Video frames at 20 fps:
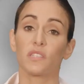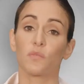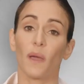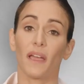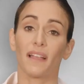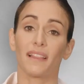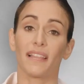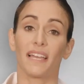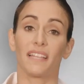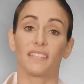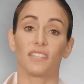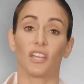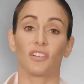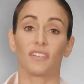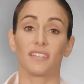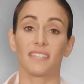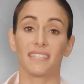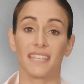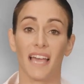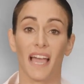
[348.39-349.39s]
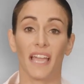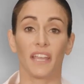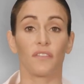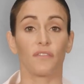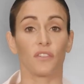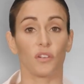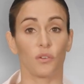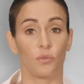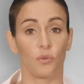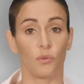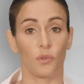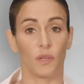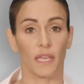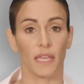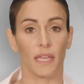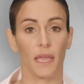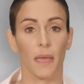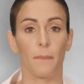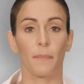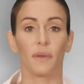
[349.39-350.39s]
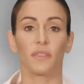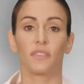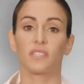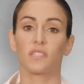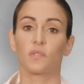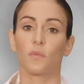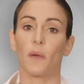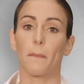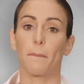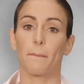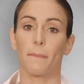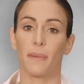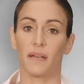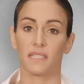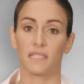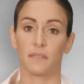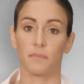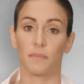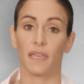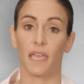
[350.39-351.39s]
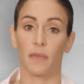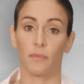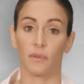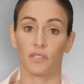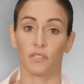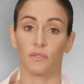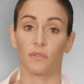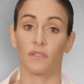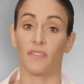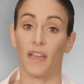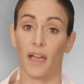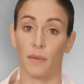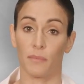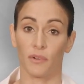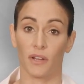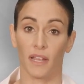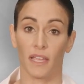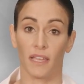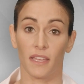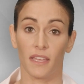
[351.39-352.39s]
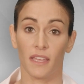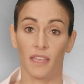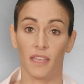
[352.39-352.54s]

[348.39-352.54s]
sweat glands are designed for cooling, but the sweat must be able to evaporate.